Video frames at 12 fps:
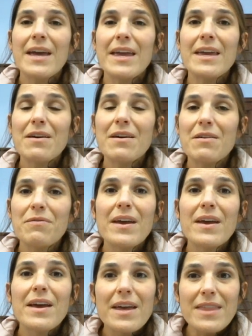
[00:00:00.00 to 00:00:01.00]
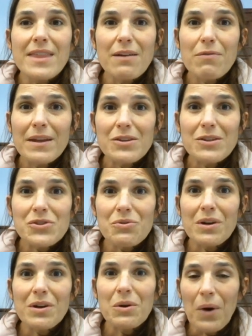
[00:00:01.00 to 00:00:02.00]
If they've read the
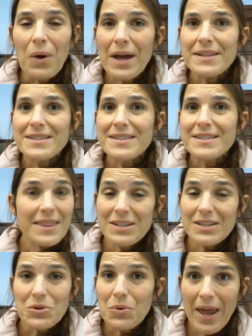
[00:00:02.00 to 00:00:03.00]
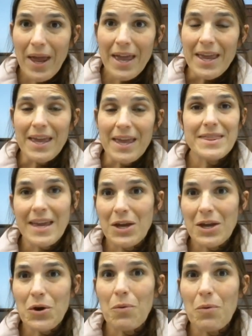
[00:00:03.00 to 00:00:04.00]
story once, that's okay. They
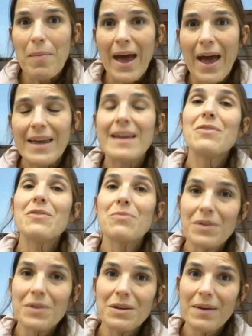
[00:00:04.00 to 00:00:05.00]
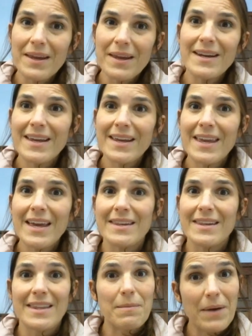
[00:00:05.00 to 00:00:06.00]
can go back and reread it
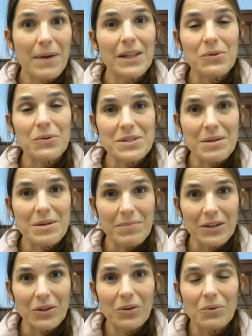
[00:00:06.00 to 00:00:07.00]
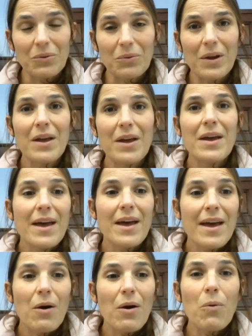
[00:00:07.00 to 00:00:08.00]
again. They might learn something new.
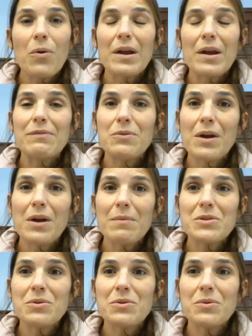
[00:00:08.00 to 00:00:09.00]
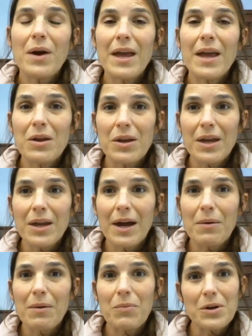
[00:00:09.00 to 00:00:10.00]
Or if you come to a
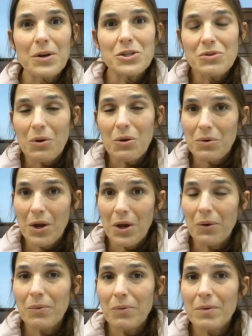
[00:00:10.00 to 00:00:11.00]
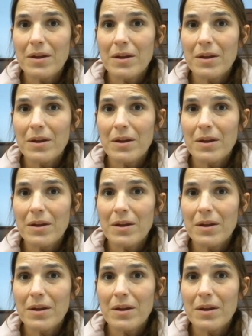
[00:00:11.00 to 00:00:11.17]
word you don't know